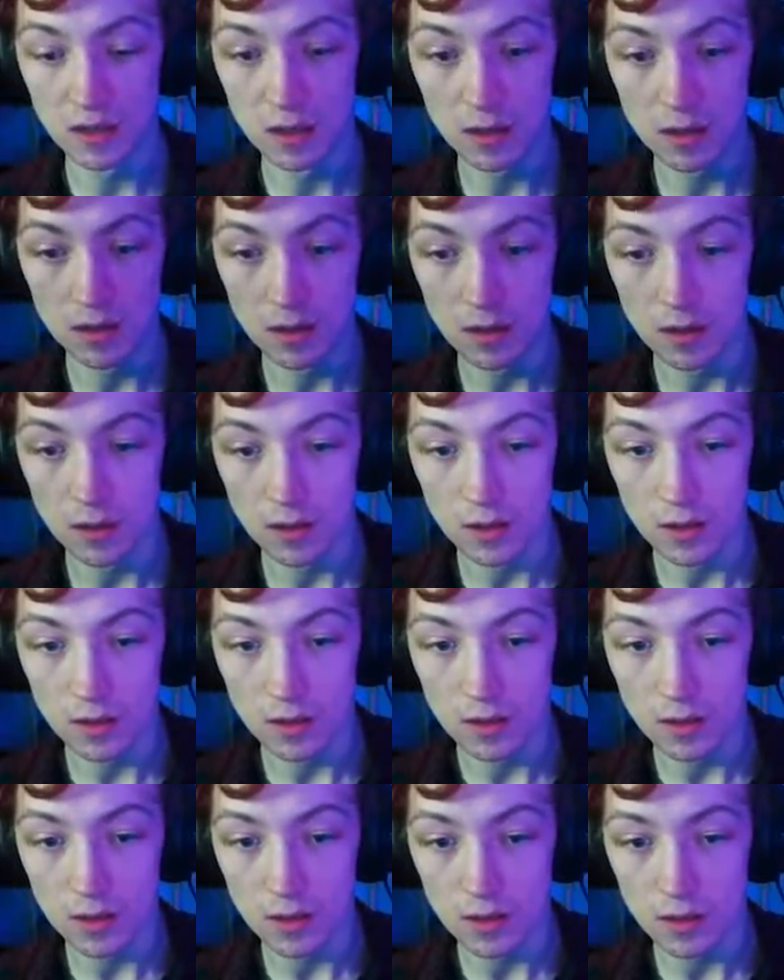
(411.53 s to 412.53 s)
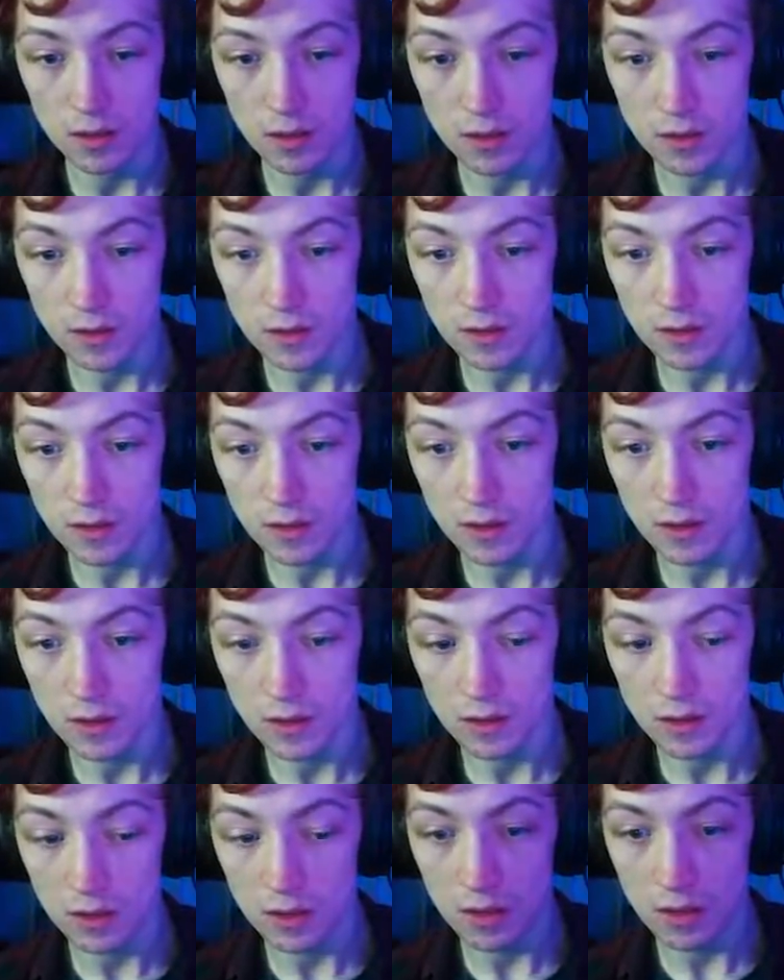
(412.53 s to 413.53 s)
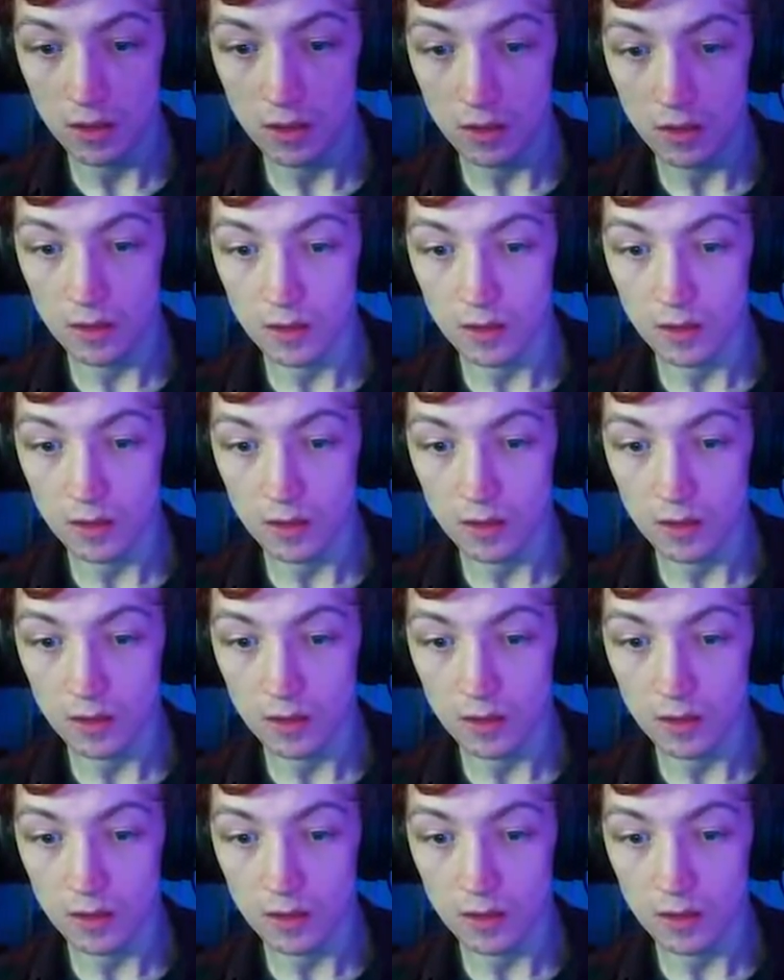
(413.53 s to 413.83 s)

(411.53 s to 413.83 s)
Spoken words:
Nothing is said.